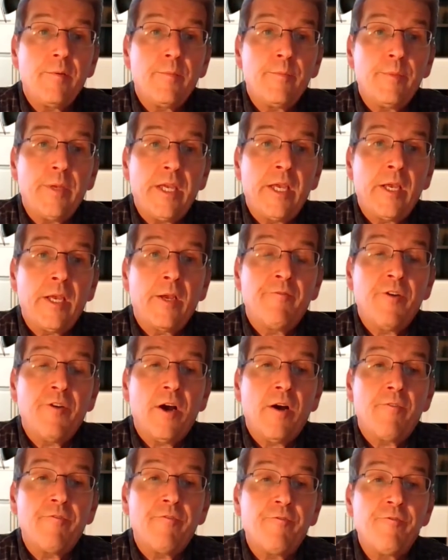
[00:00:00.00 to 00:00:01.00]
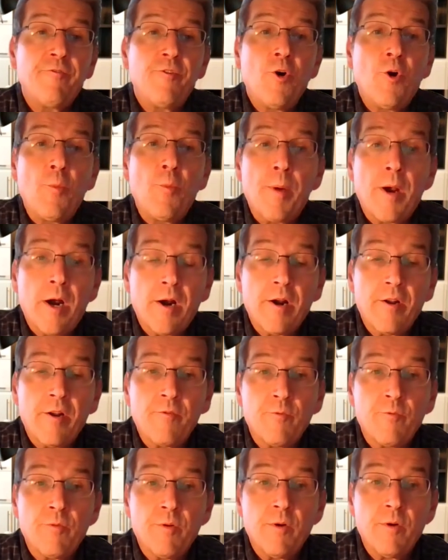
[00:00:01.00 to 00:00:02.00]
being a full part
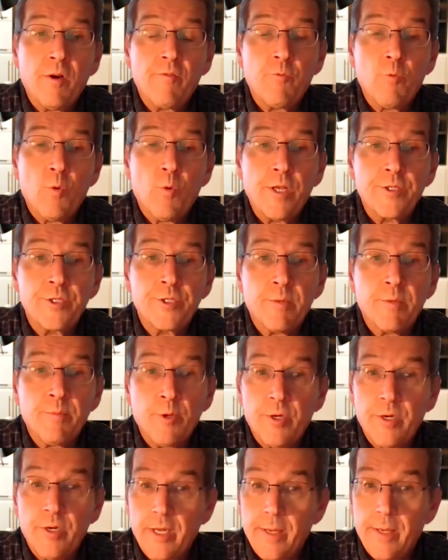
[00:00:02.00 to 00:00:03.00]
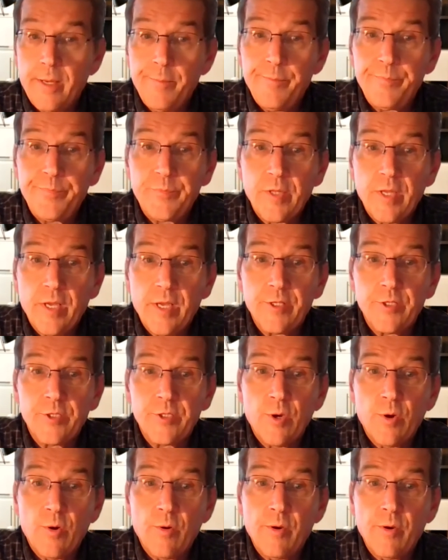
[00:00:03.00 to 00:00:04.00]
of one's community. And
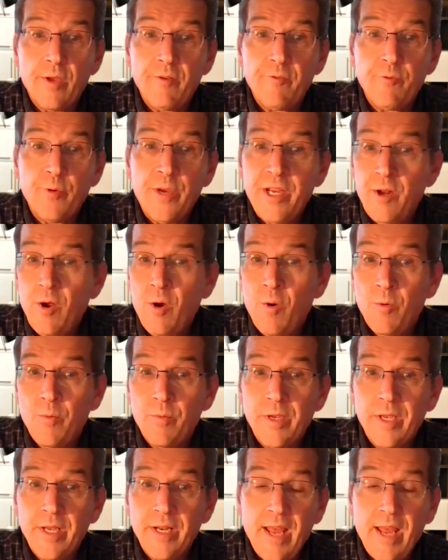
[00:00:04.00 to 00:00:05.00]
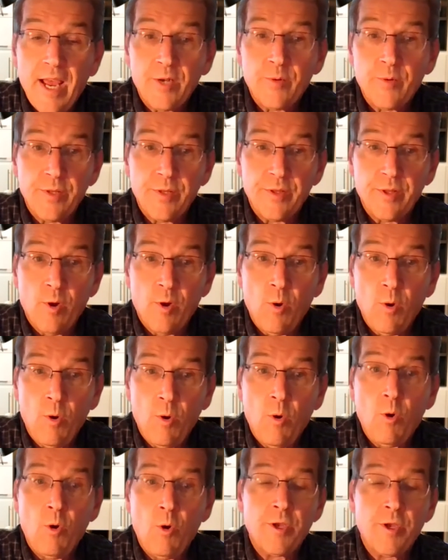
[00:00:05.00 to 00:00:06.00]
so if we don't connect with the
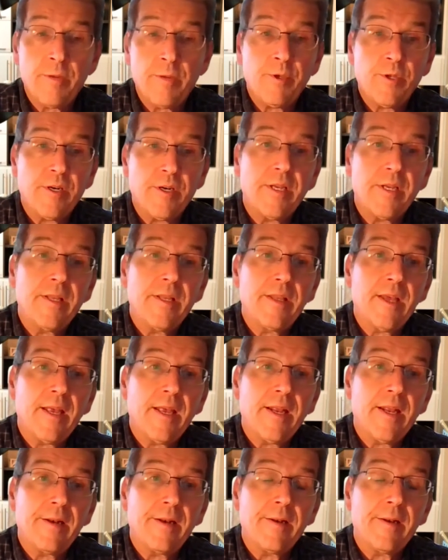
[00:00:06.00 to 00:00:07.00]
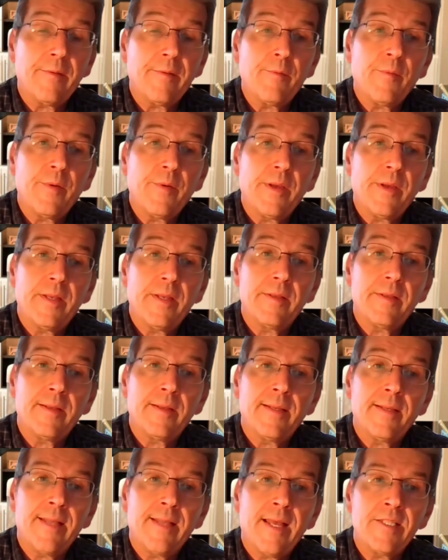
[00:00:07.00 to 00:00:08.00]
whole community, then
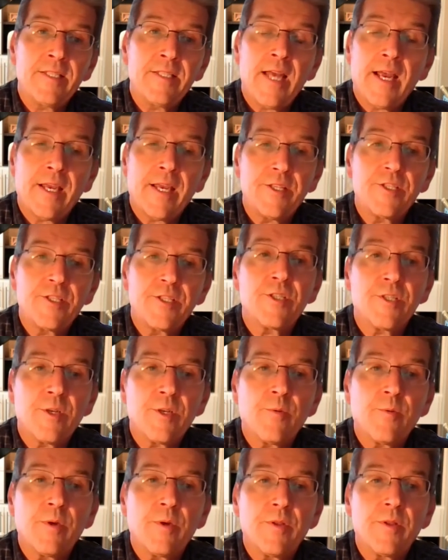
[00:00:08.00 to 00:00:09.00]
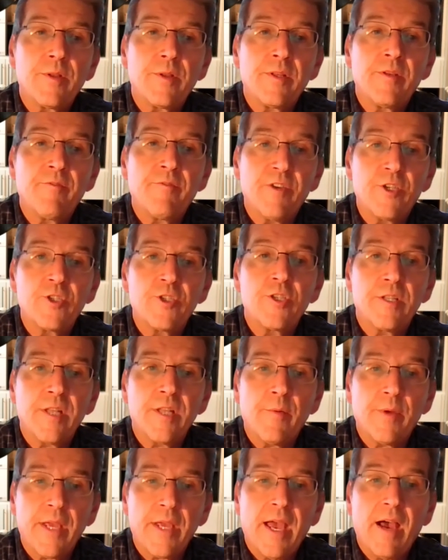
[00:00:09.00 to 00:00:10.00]
that's not consistent with the vision
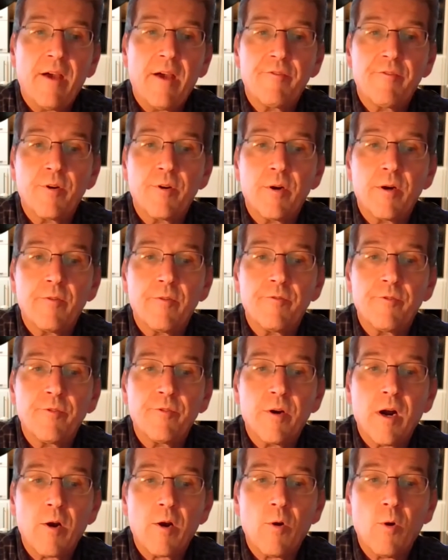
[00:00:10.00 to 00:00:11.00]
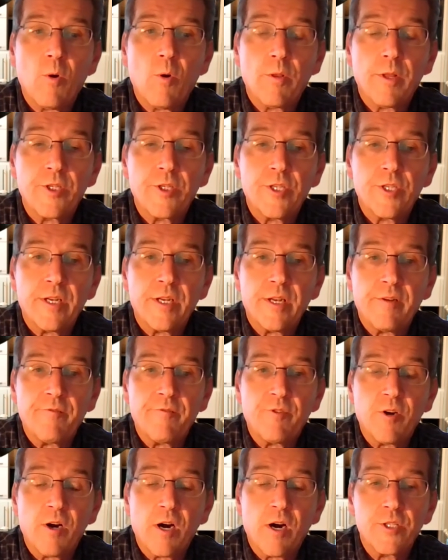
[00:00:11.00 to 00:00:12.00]
that we have for our coalition and
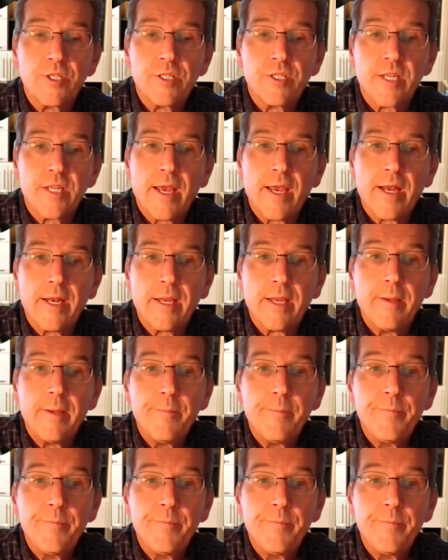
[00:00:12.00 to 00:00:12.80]
for our society.